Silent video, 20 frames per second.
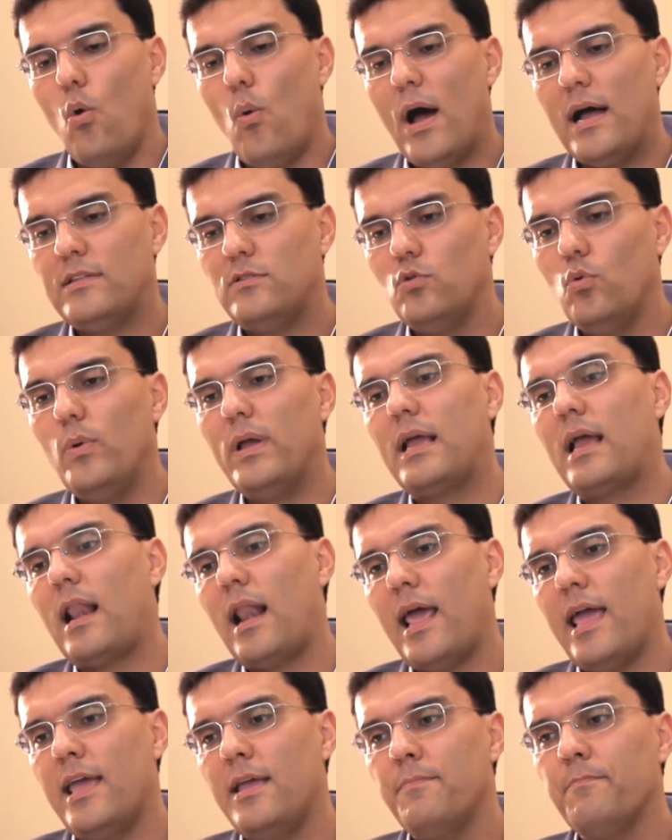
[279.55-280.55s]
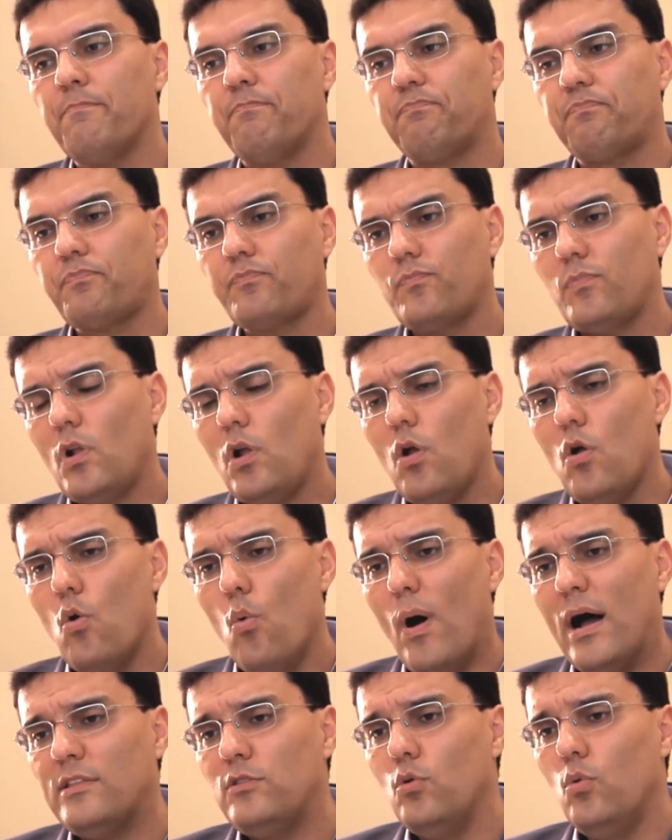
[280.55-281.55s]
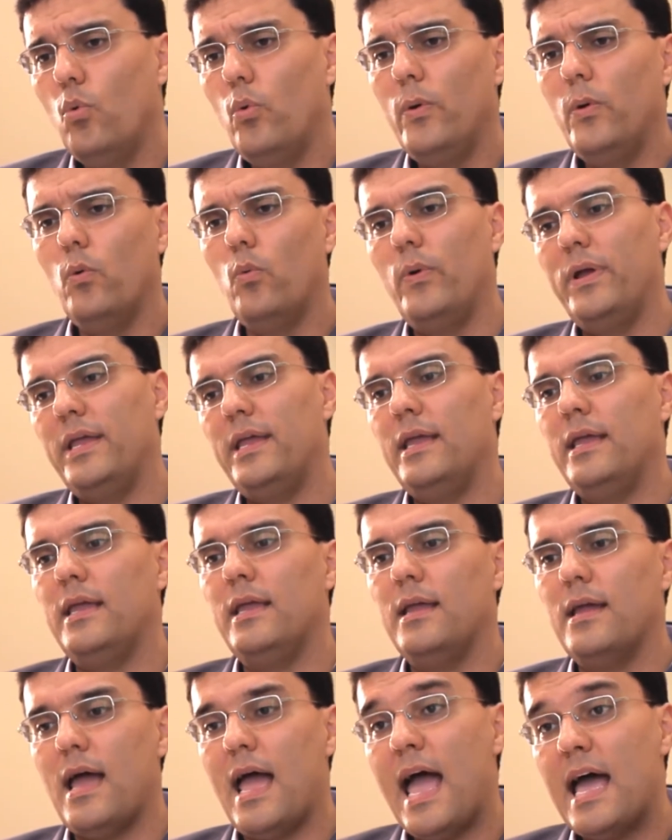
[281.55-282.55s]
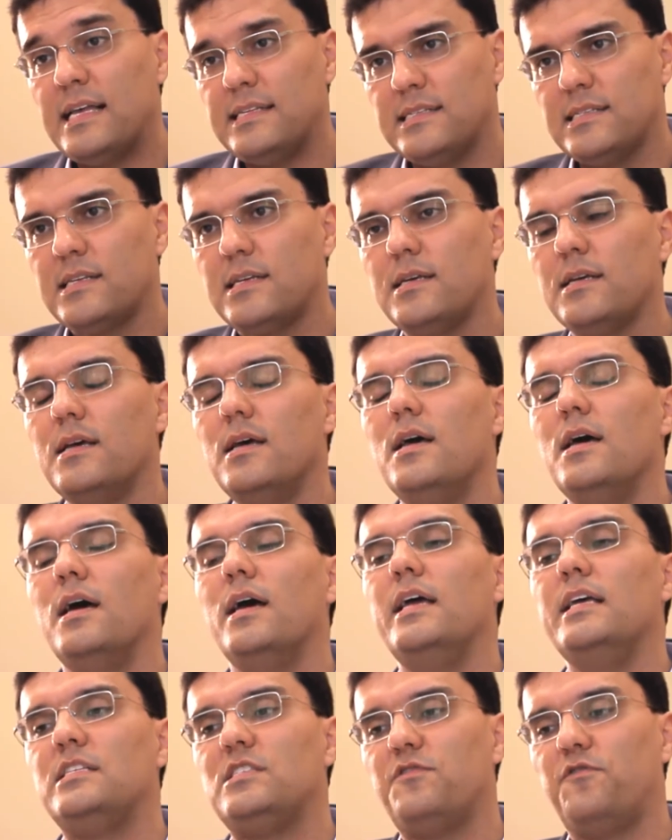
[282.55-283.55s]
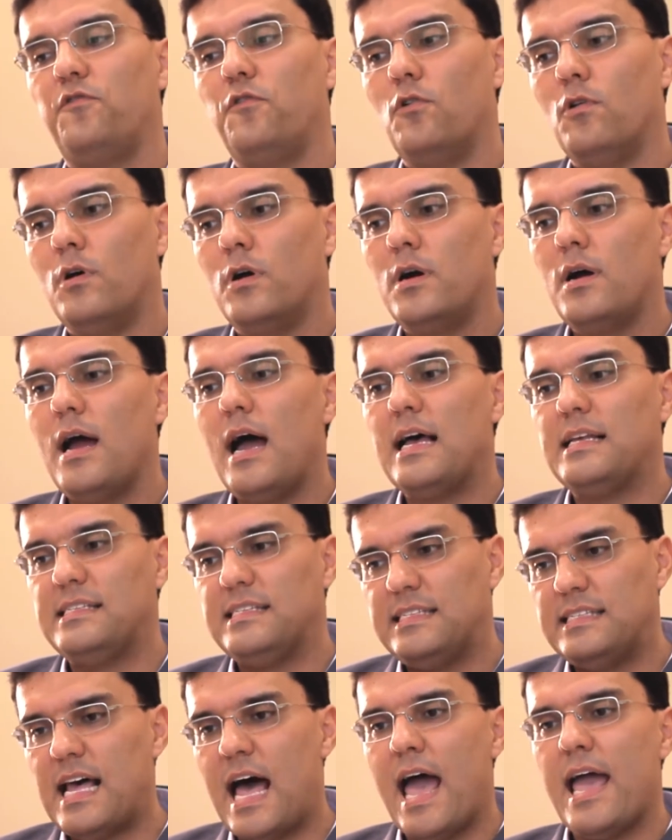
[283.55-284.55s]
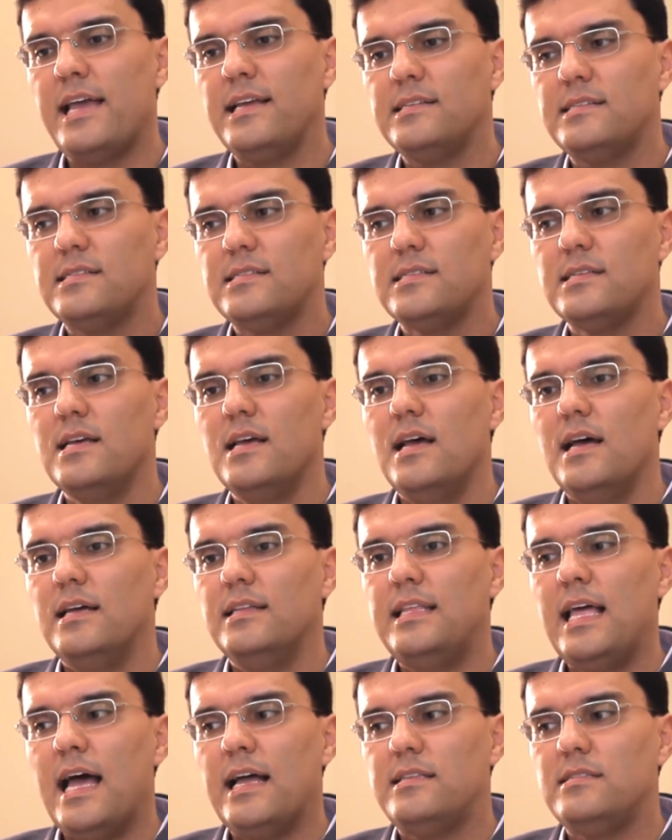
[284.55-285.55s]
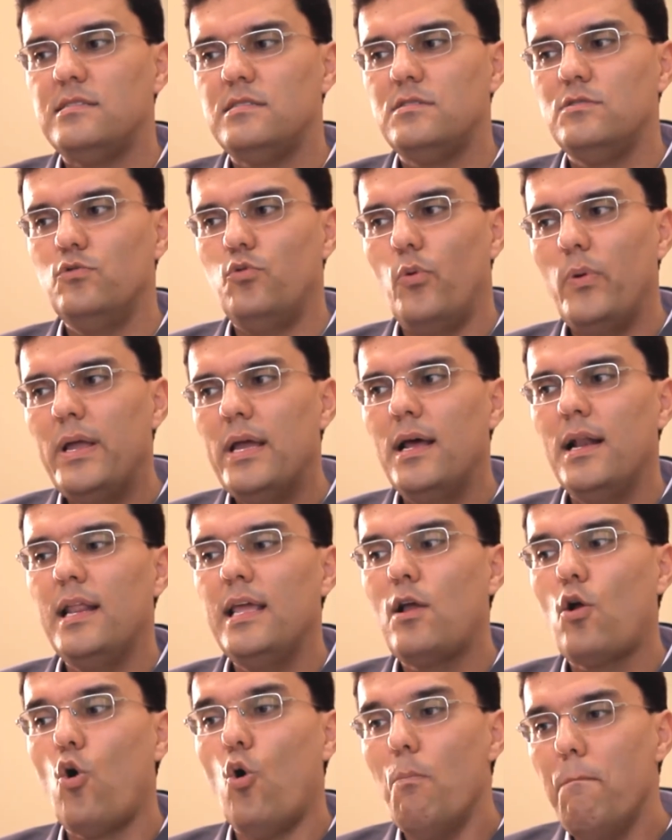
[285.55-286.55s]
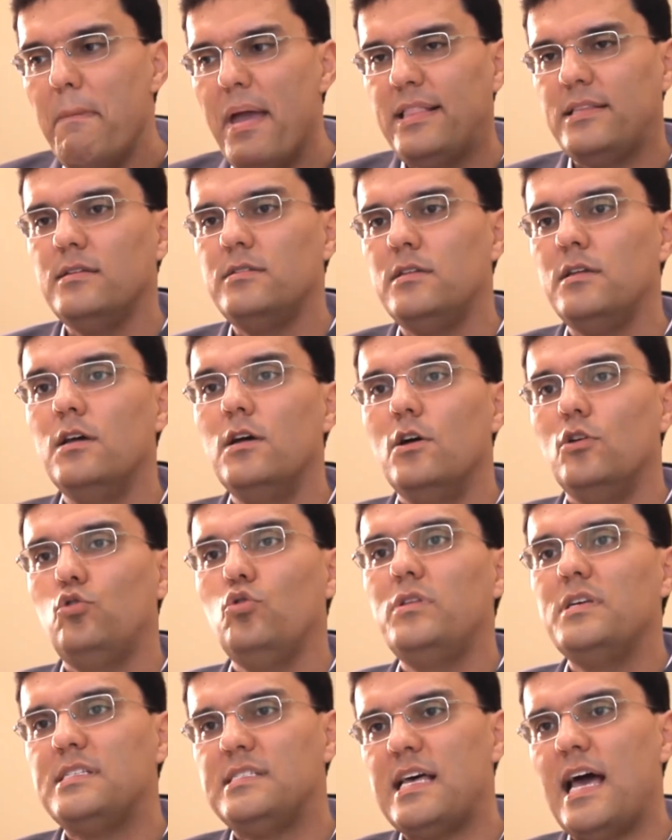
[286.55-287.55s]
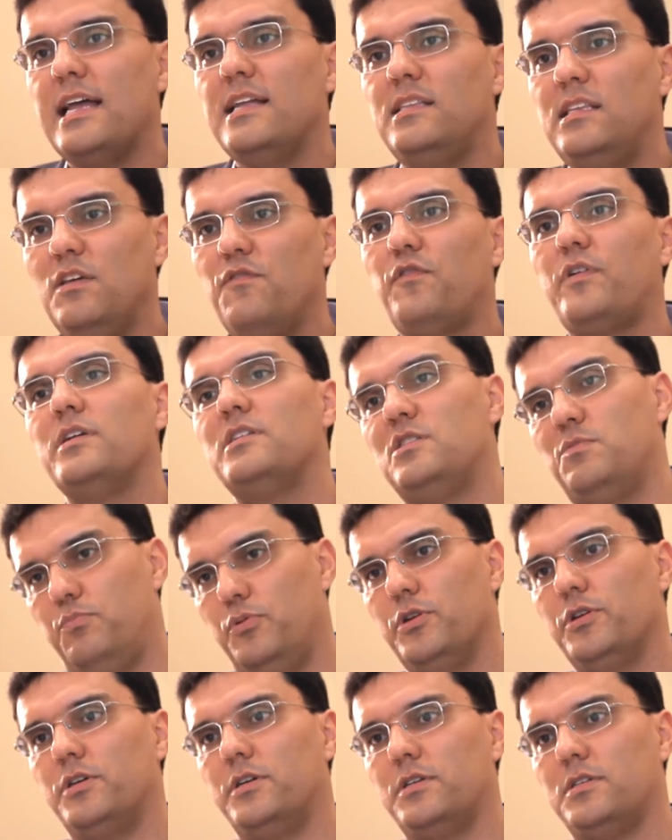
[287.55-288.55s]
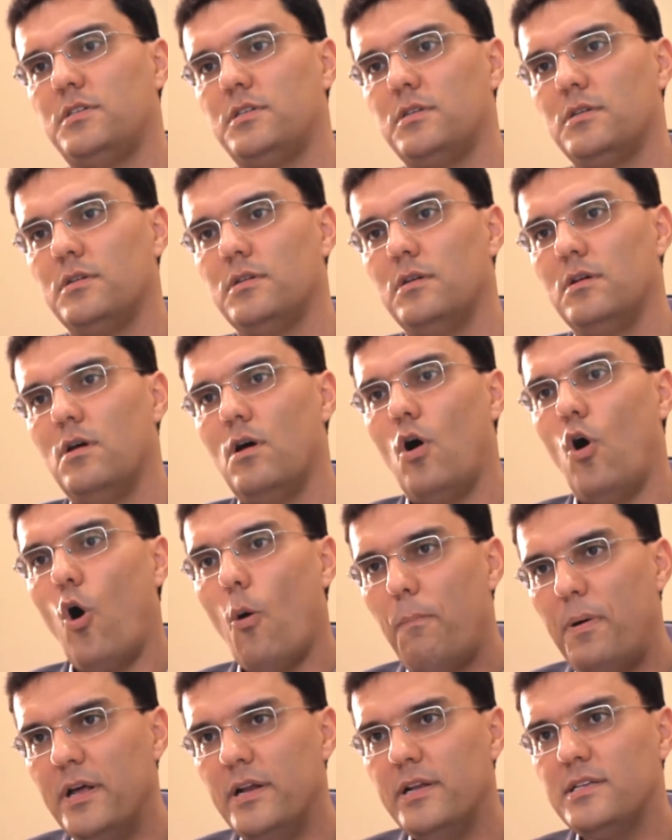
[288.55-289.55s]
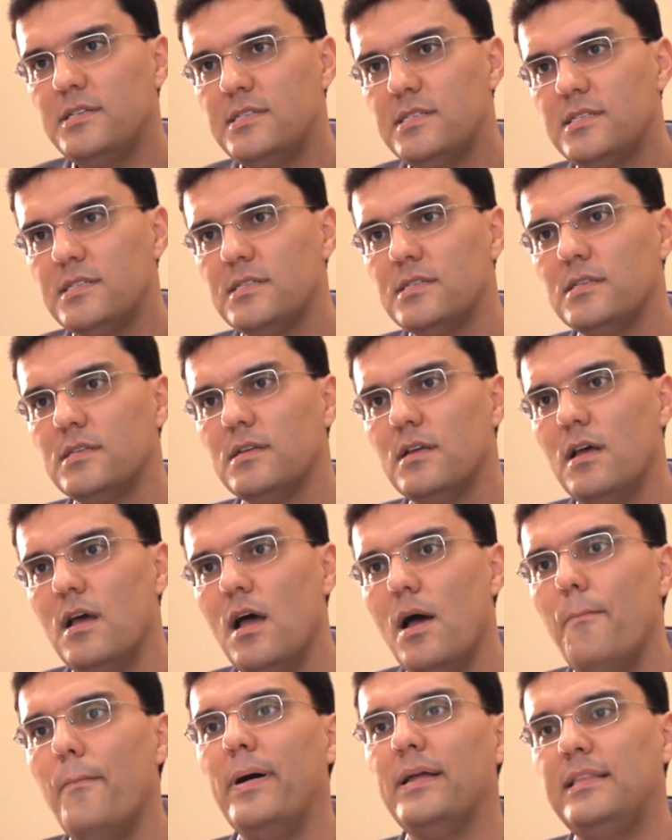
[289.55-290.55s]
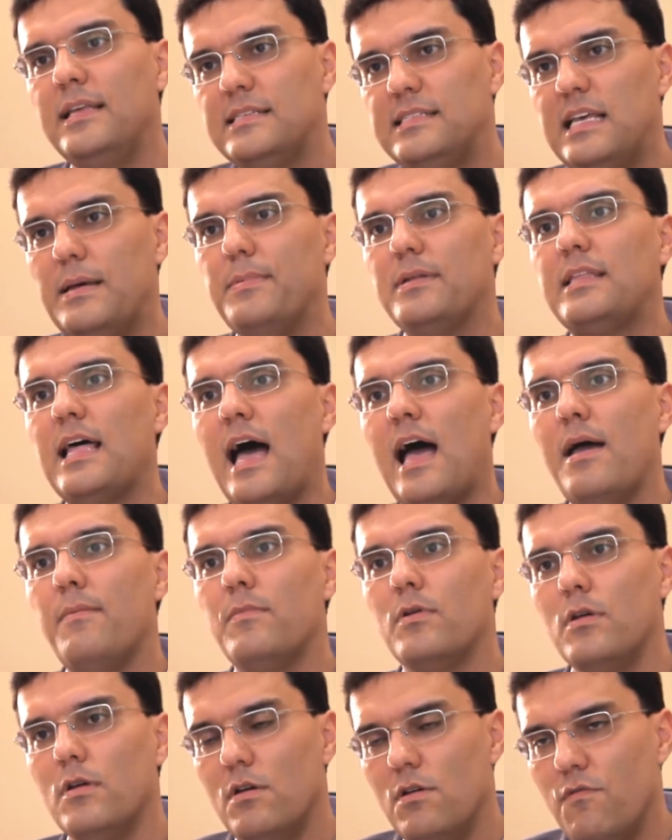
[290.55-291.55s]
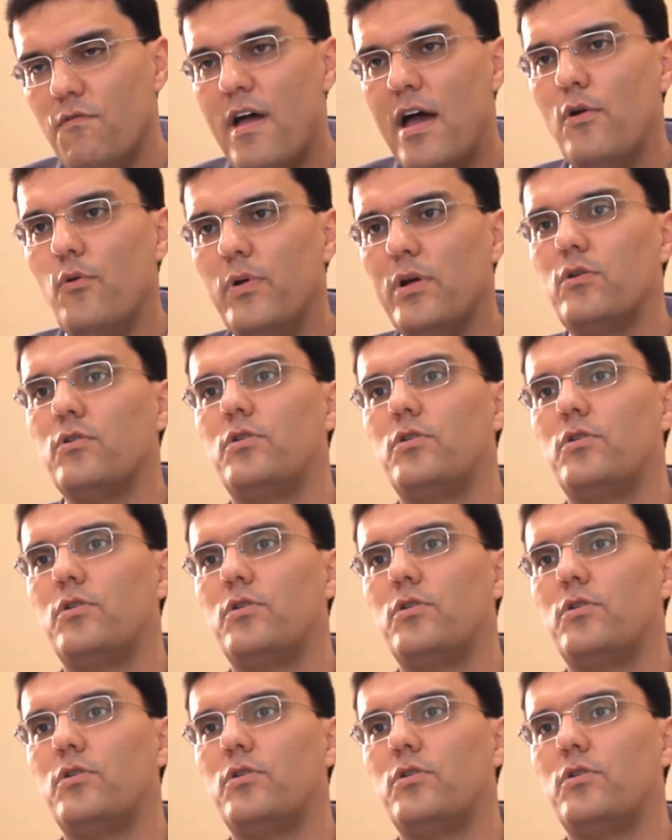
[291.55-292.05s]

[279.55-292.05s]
What we claim, what we ask, is for a science that's really committed to the scientific spirit. Openness, but at the same time, very